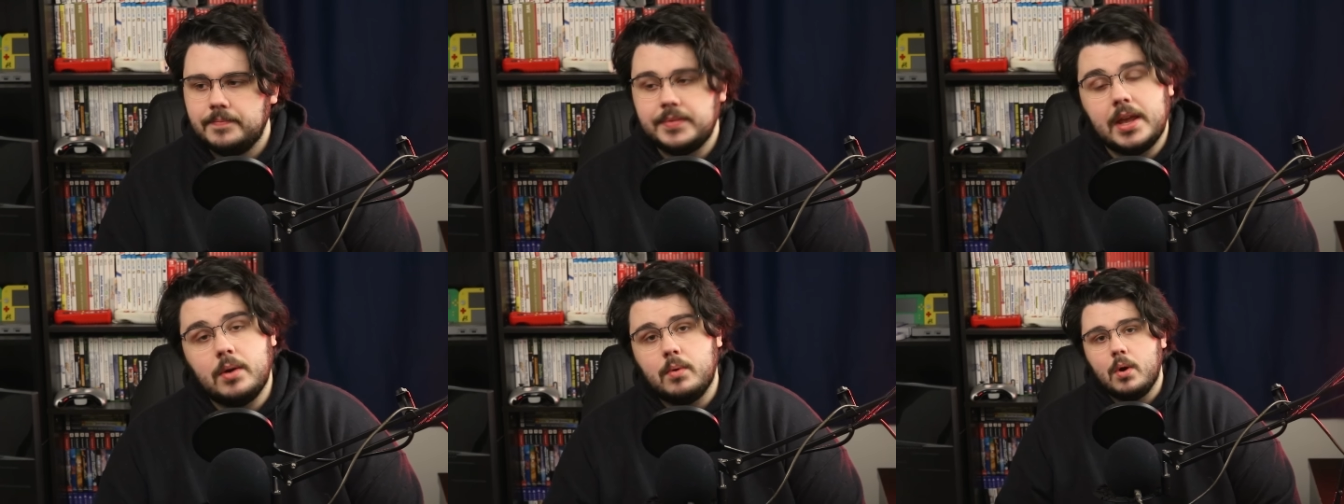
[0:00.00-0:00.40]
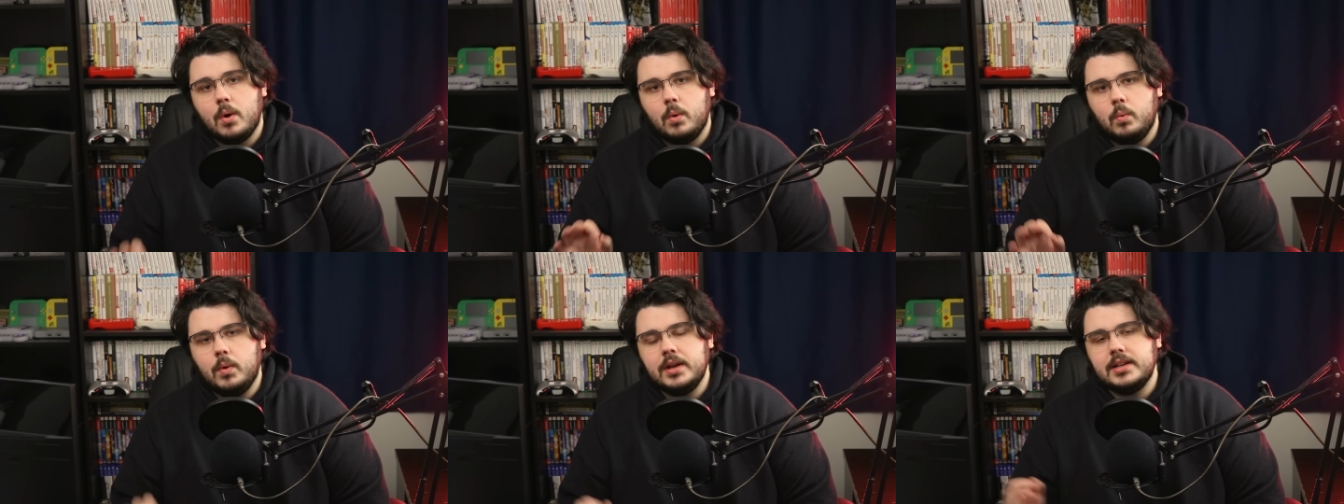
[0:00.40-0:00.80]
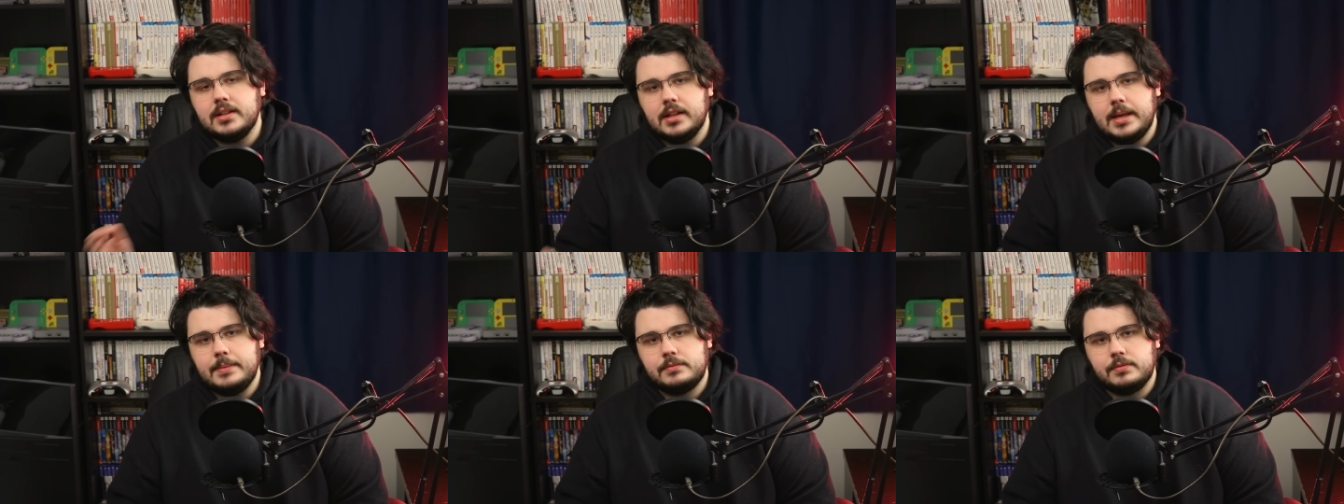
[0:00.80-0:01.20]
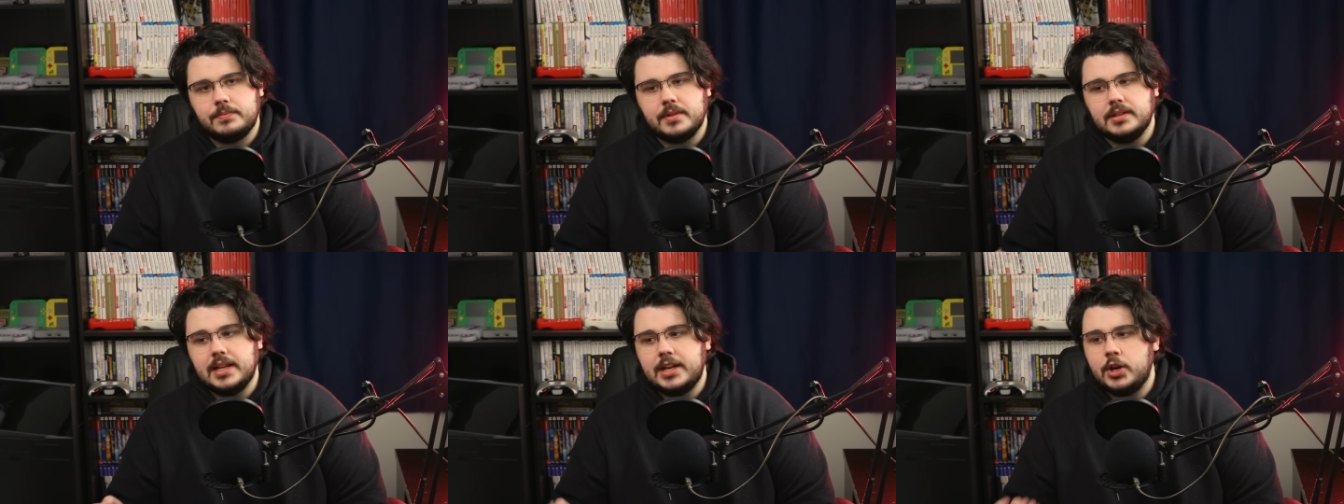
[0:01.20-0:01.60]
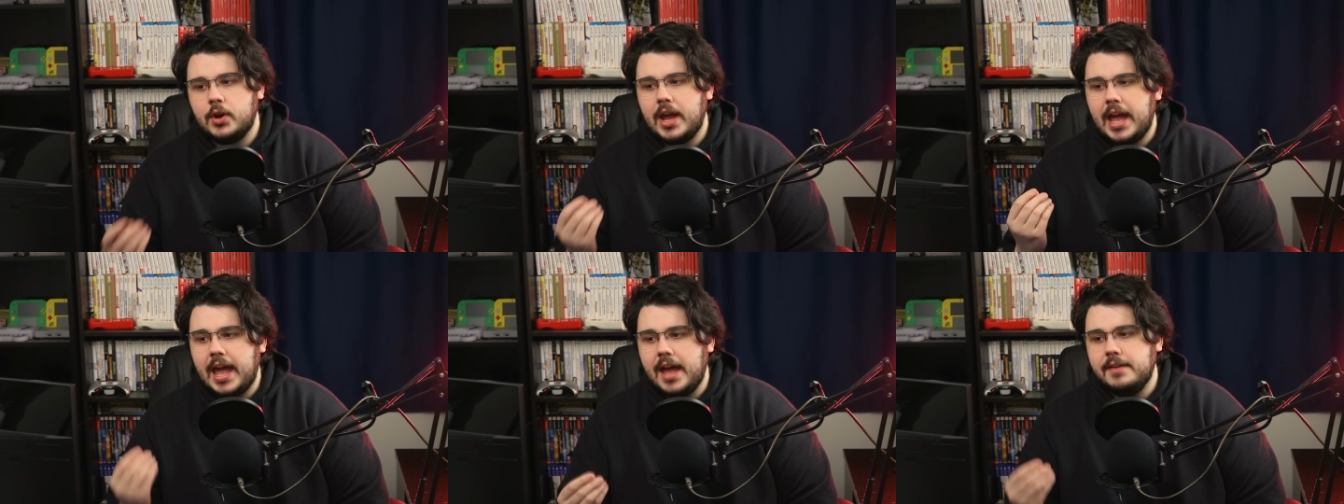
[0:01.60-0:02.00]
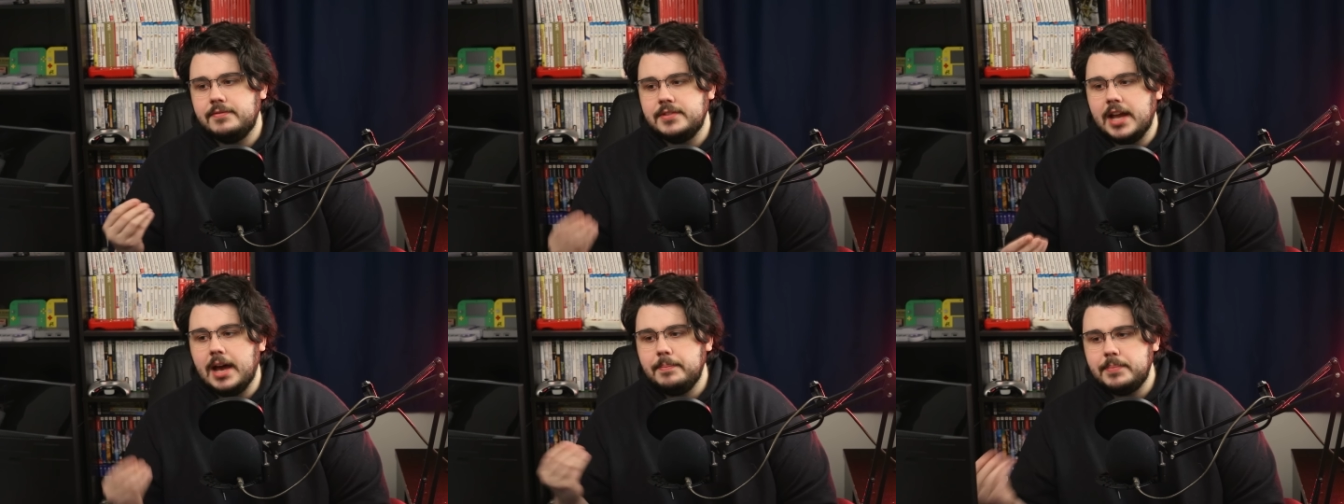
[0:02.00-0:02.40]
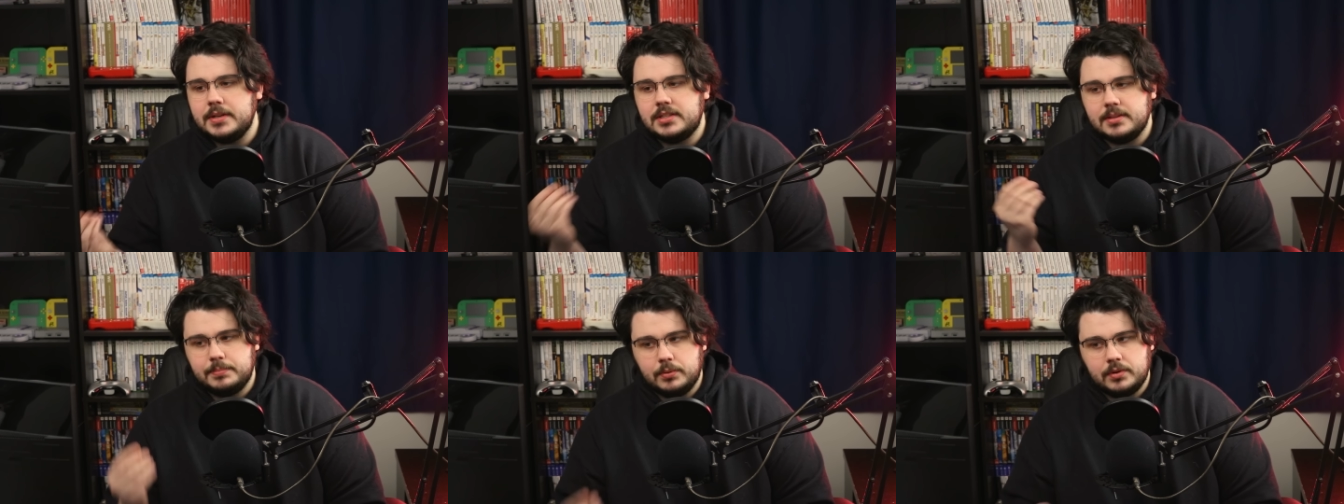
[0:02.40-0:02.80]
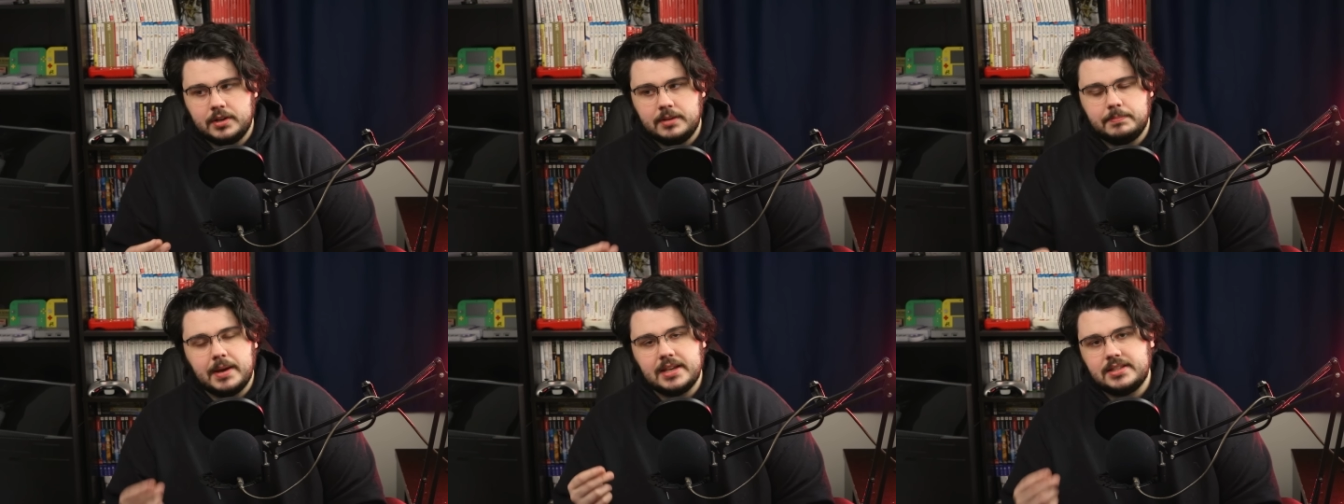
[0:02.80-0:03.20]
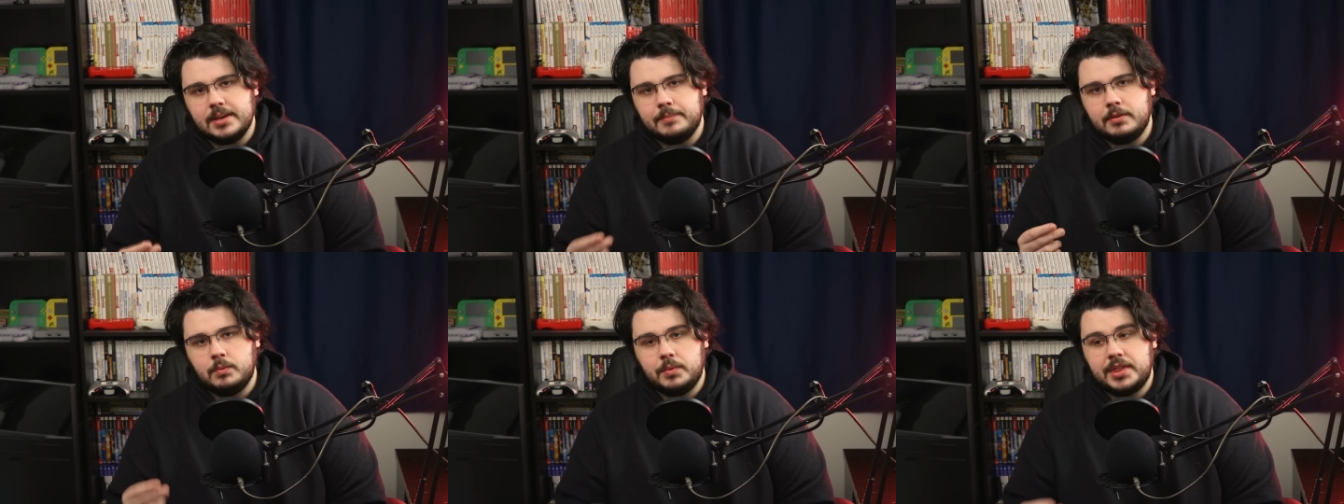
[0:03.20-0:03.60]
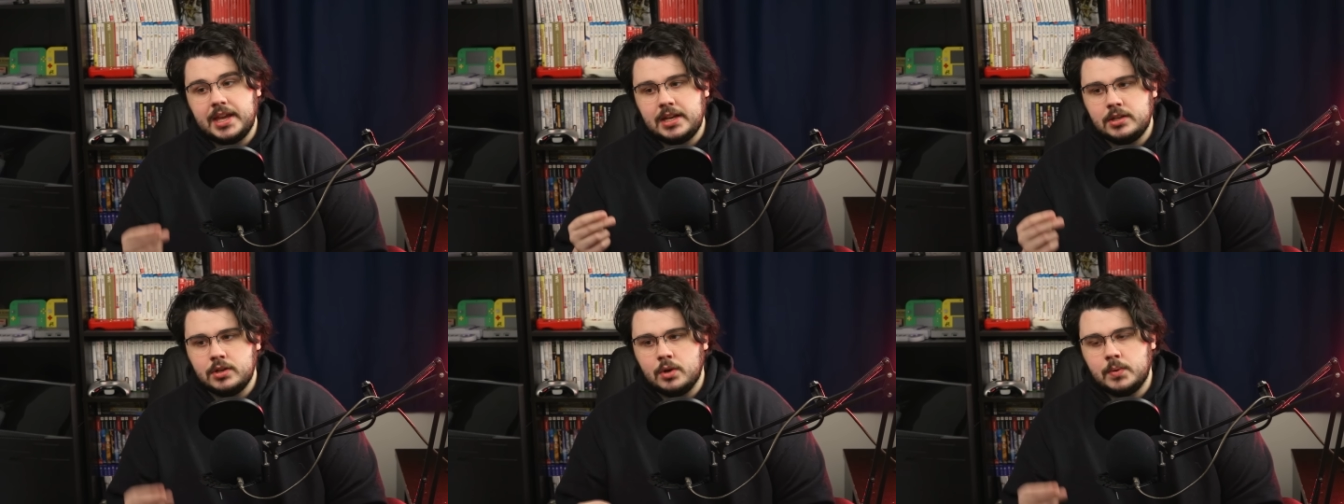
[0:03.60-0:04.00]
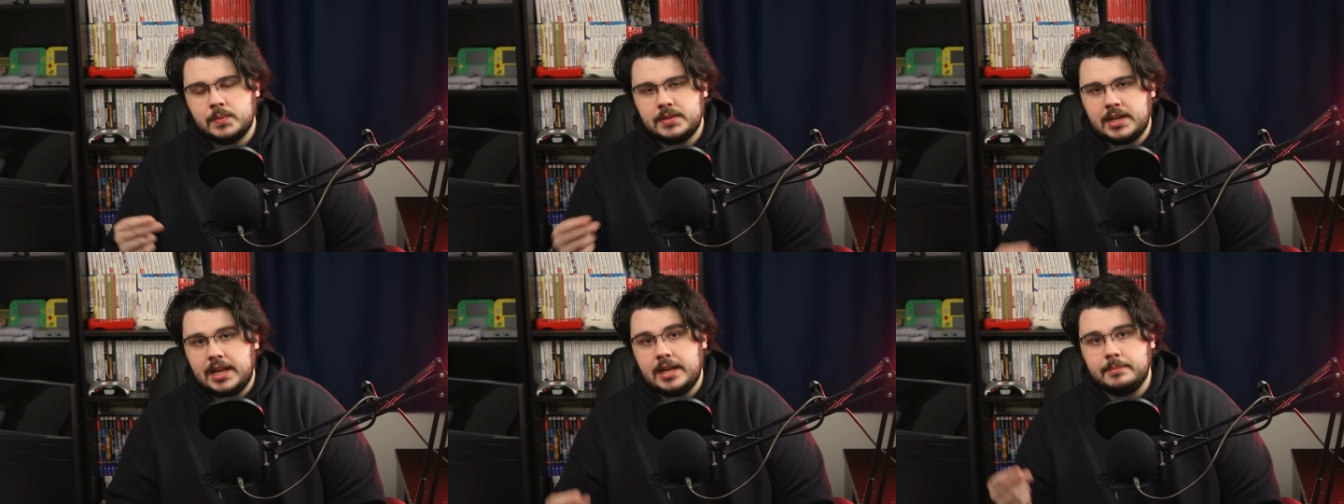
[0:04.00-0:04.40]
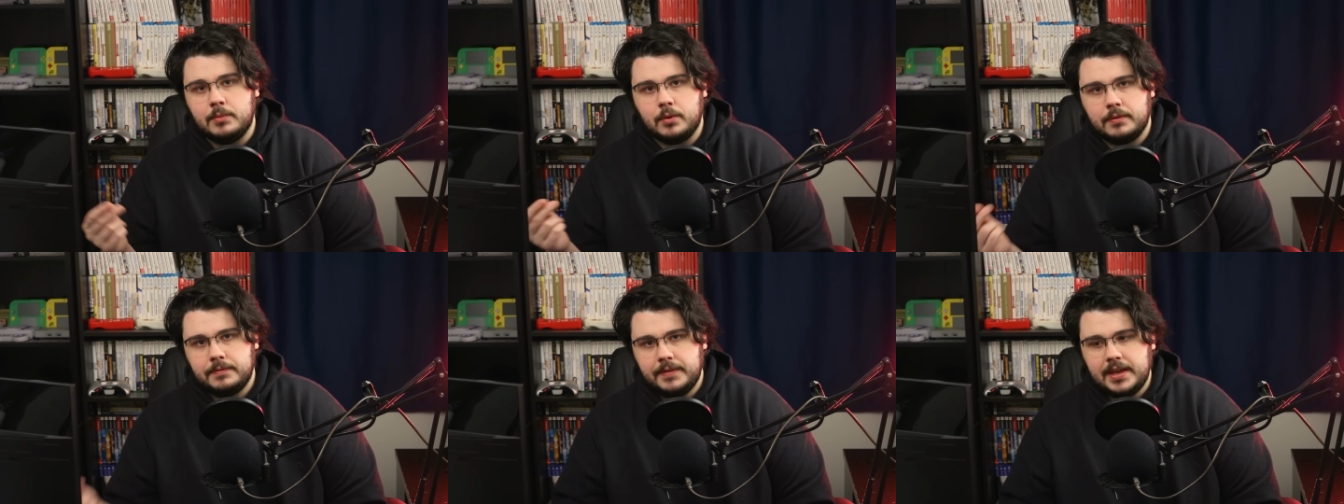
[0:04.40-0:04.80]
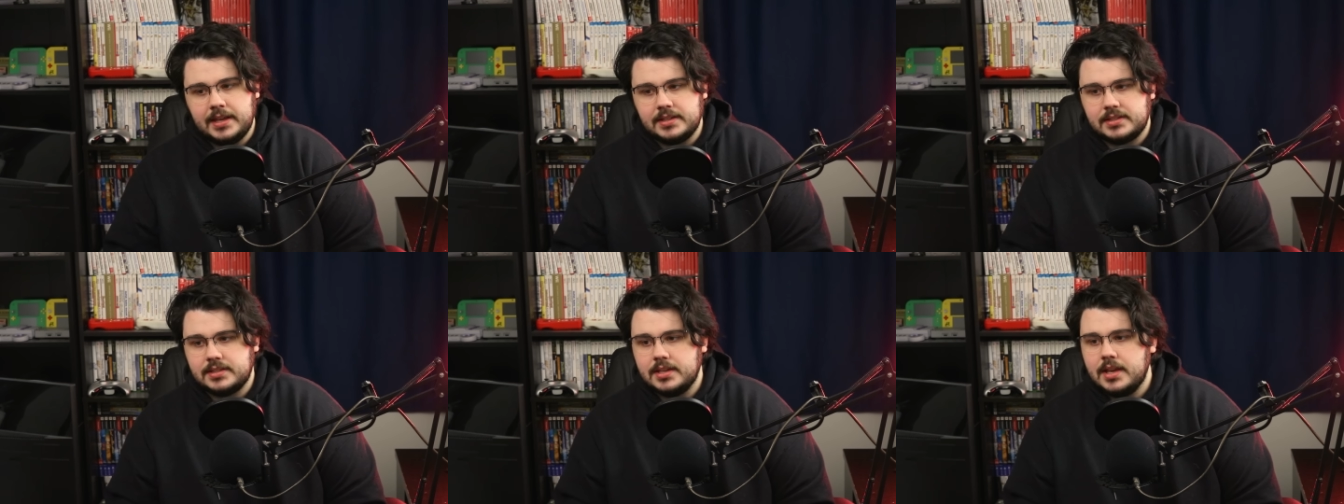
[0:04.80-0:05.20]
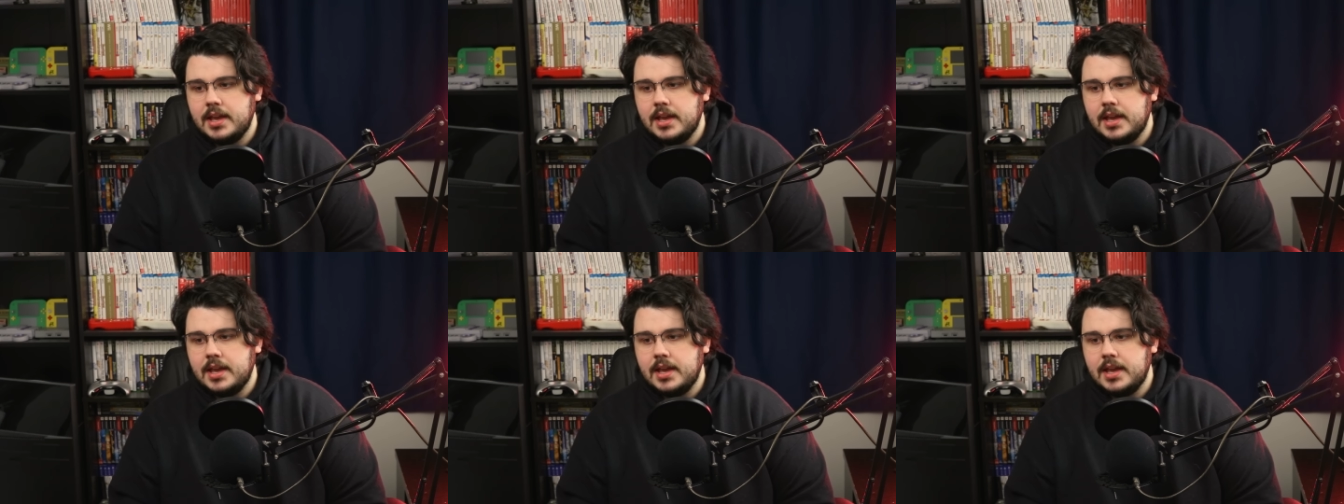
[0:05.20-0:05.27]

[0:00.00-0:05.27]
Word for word: Now, what claims from the letter have not been supported by someone with a known name or face?